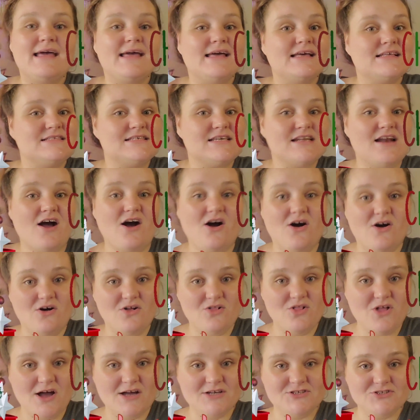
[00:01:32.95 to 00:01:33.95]
It's an all
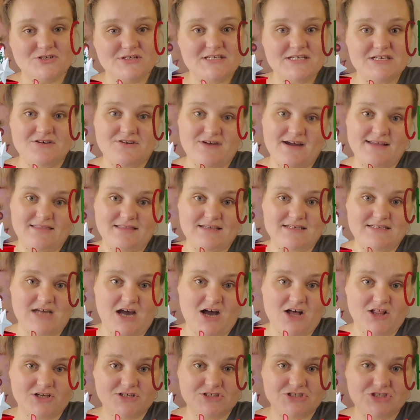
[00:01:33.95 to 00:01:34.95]
laundry deal at the
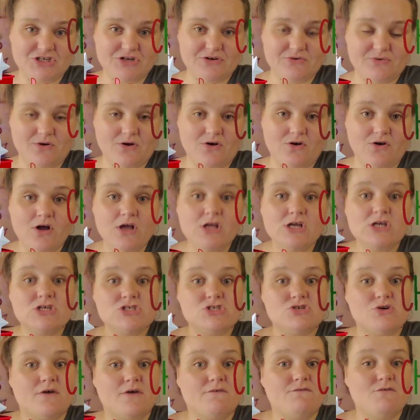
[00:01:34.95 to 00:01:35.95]
Dollar General.
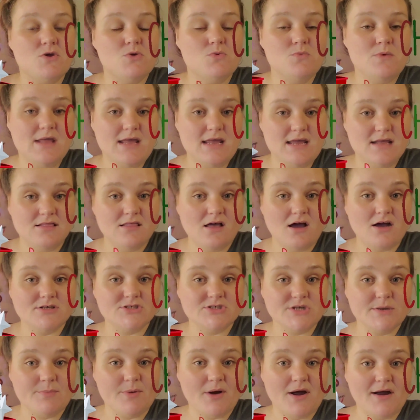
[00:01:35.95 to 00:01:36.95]
So if you need
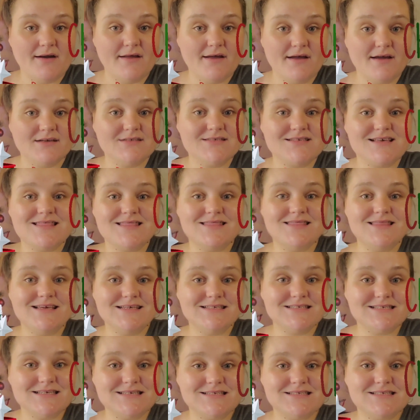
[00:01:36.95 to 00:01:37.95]
laundry products,
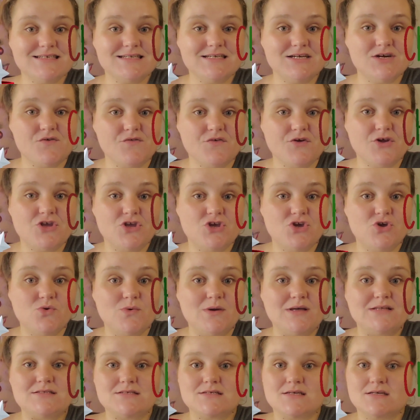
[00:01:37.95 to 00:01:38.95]
this is the deal for you.
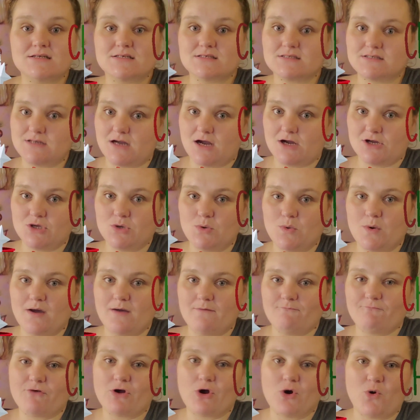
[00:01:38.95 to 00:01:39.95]
It's going to stock you
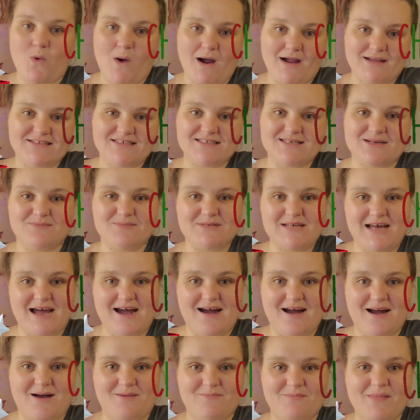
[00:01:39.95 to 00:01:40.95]
up for quite some
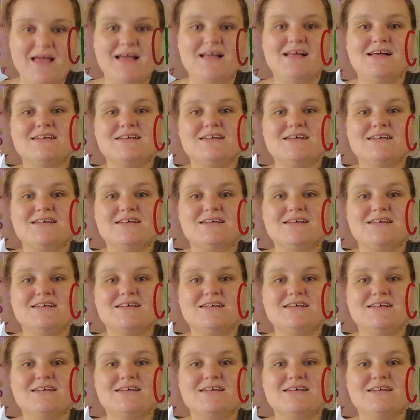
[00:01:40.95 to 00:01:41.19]
time.